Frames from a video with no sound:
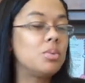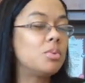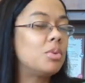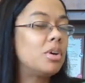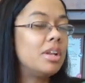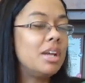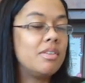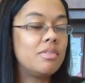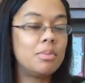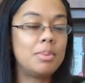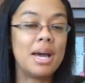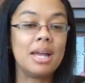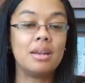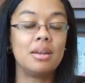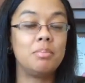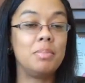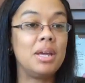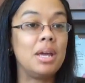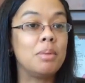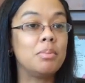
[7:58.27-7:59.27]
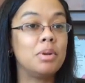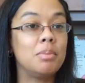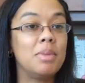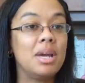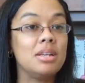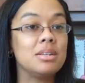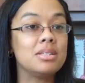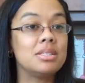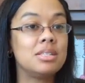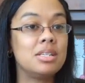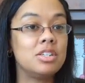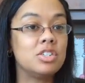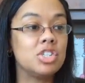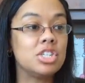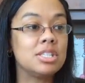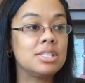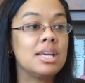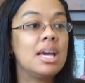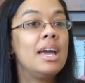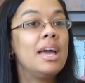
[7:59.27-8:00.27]
We want everybody to be able to make
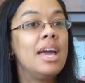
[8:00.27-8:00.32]
decisions